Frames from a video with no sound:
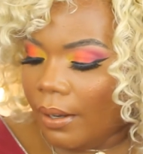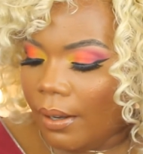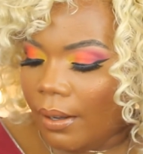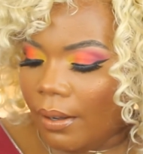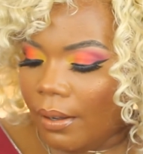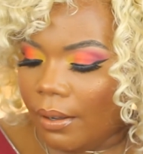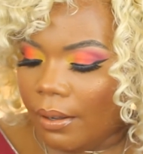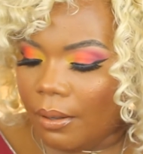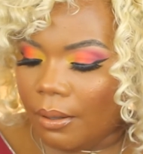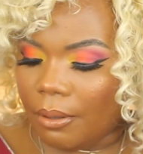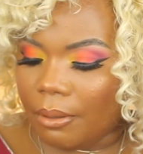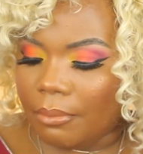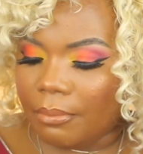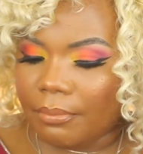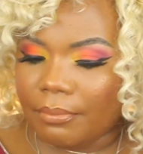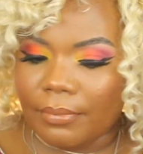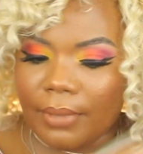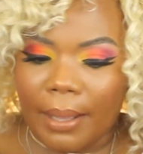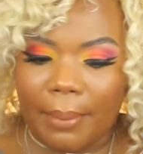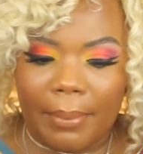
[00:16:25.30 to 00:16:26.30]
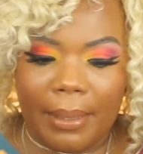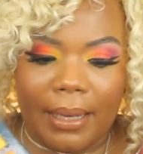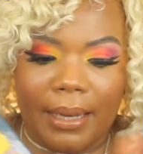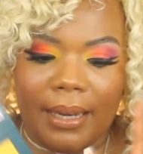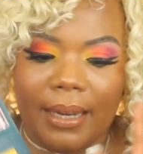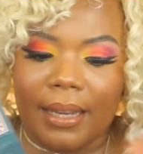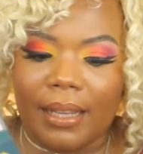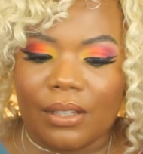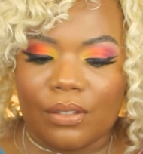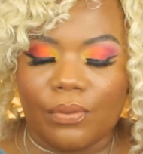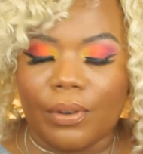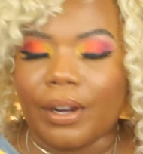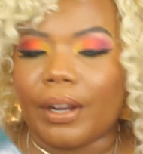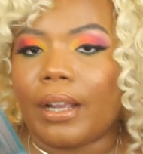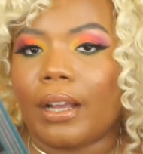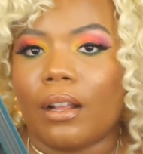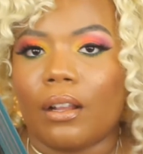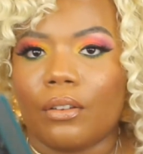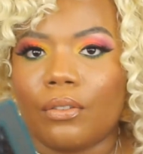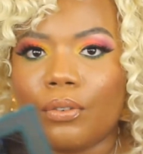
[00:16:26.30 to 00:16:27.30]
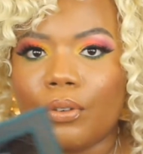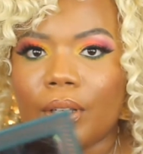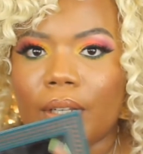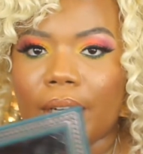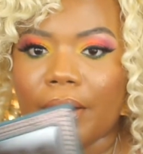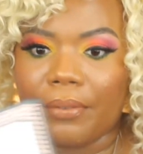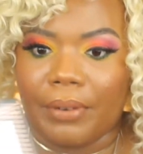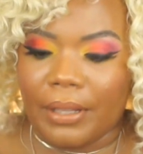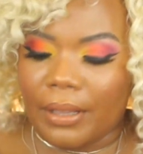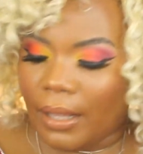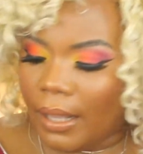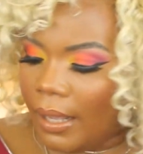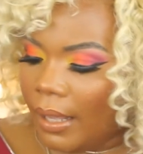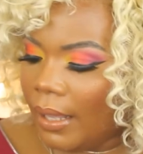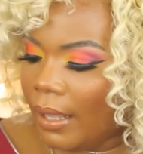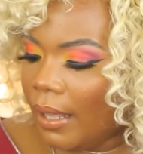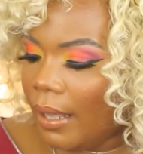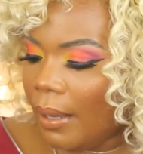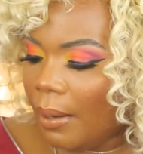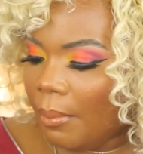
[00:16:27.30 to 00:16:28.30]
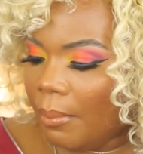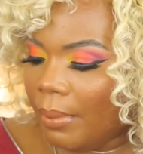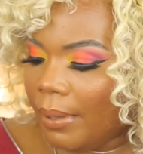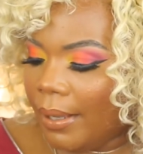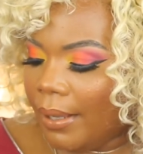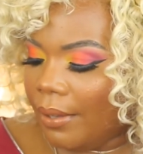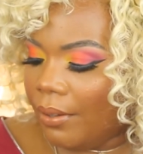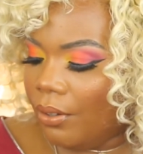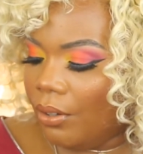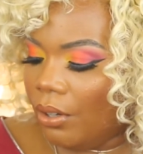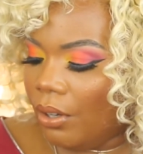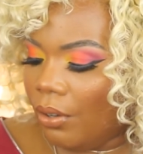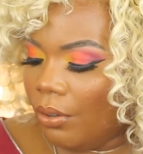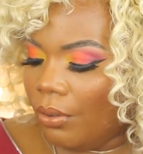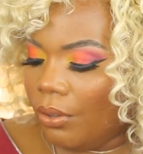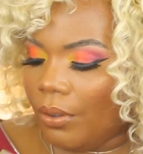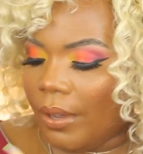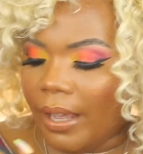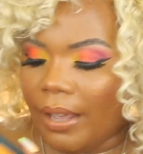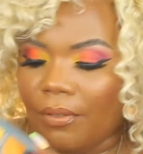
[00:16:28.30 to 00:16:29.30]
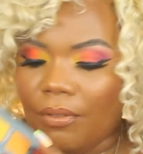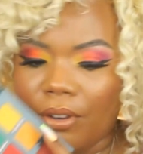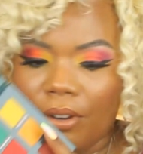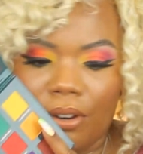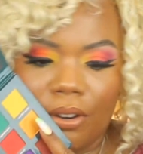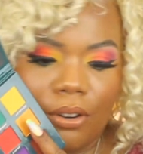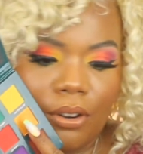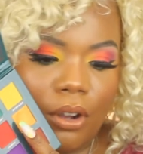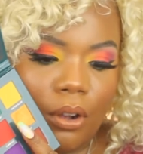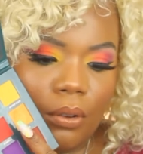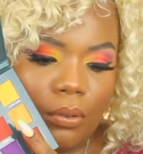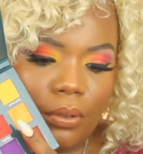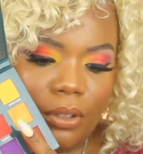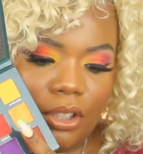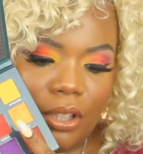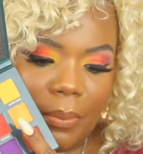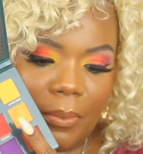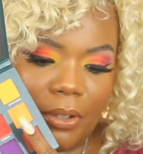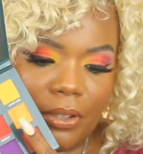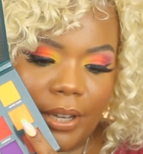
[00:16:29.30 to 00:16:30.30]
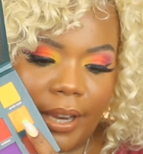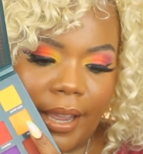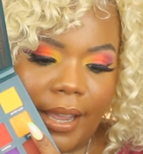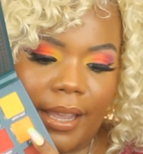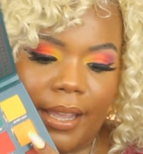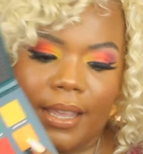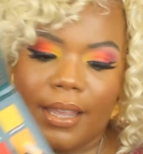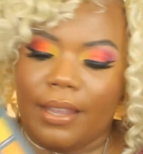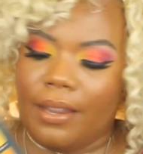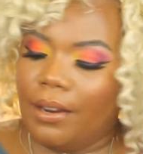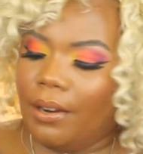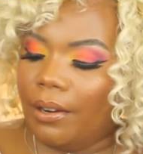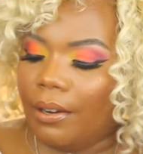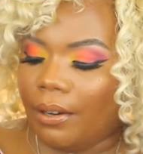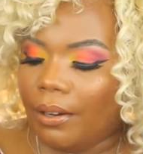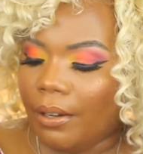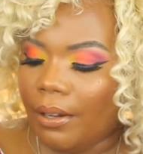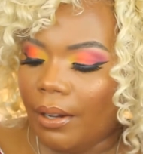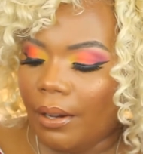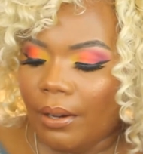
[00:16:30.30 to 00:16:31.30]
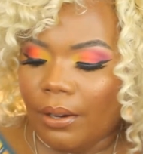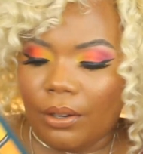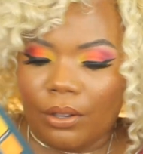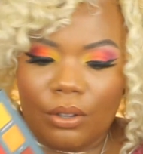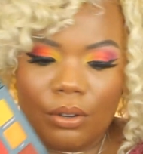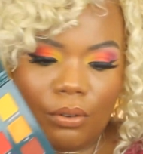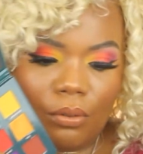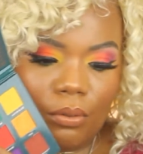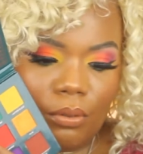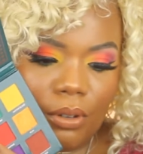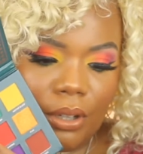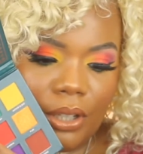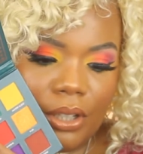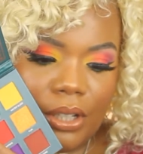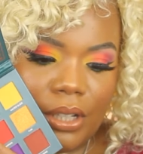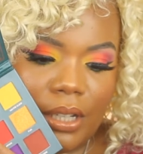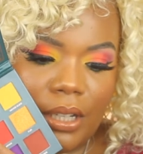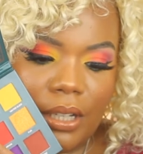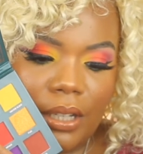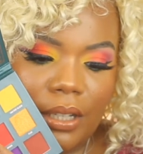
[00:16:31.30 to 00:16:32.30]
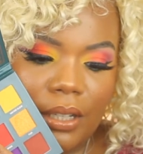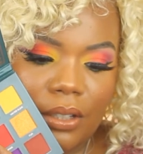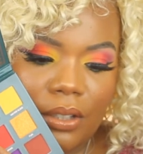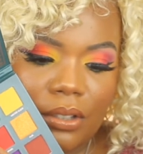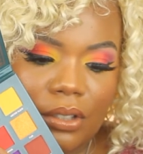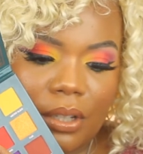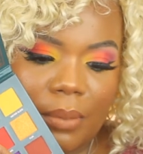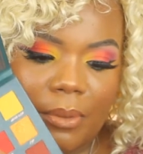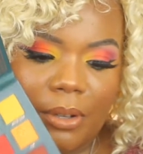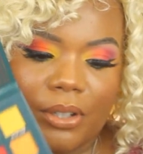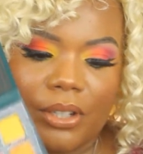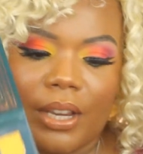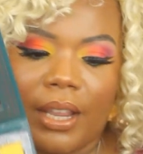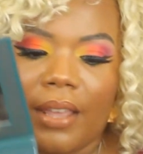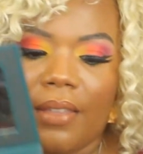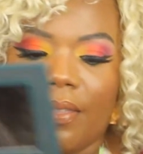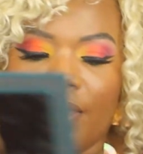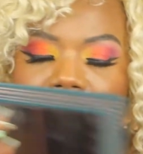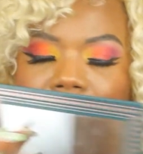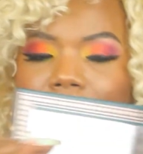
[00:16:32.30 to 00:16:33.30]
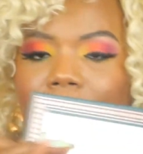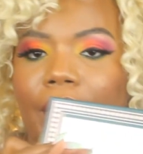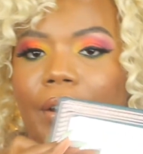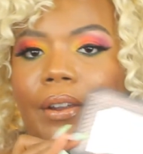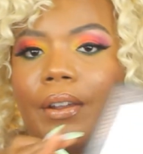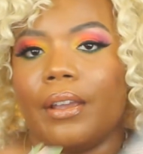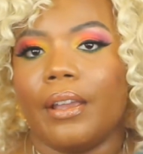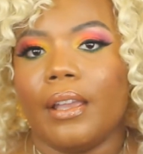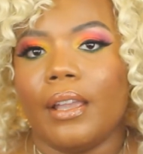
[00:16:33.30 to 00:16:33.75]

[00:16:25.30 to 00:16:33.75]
I mean, it is very colorful and everything, but you know, you have your gold shimmer shade here, your orangey shimmer shade there.